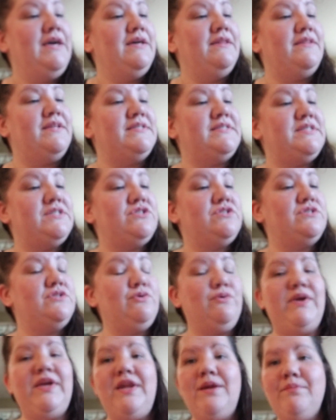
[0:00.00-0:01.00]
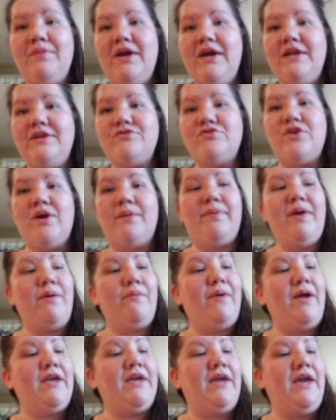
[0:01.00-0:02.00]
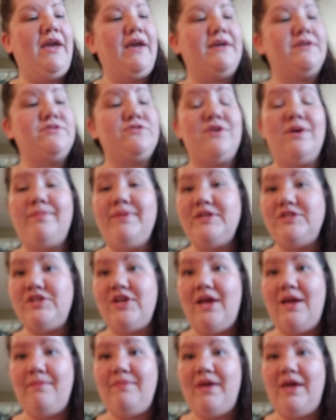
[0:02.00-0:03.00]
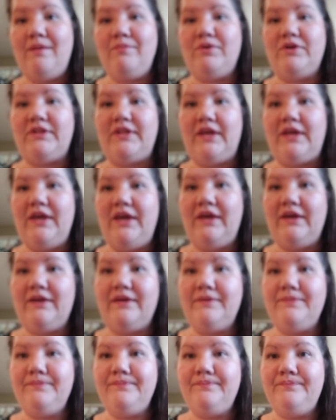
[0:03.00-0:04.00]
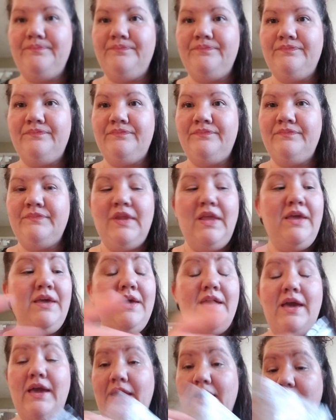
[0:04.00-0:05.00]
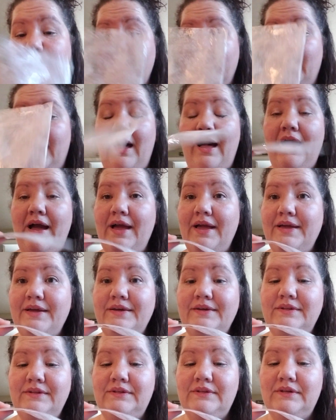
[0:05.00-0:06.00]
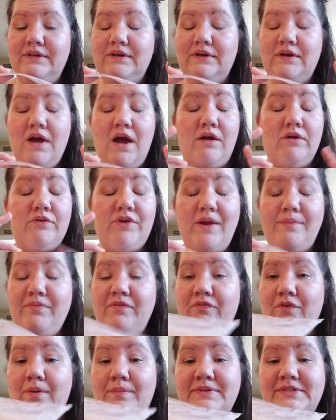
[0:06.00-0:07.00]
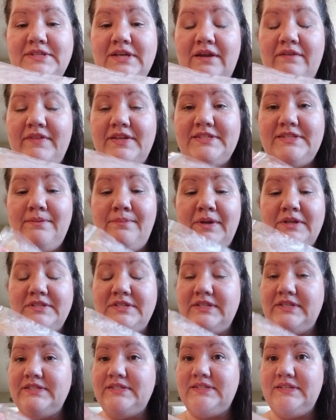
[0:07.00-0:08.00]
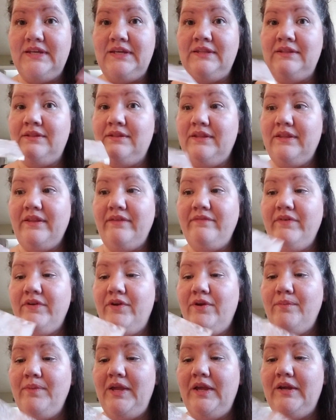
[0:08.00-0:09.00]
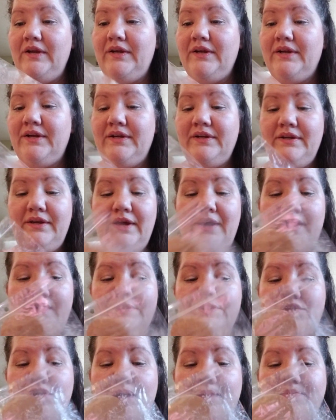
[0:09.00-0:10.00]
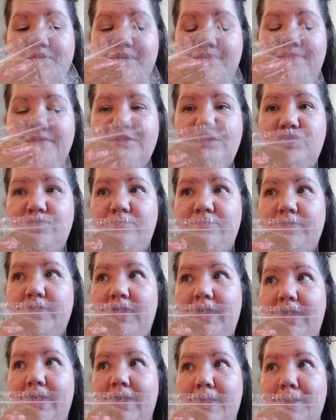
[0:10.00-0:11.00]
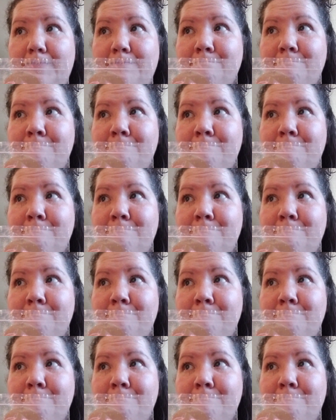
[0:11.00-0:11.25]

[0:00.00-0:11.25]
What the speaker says: This is zucchini bread, strawberry white cake, strawberry jam, and birthday cake. And I got great performance out of this. I melted this in the living room here. I chopped up the souffle.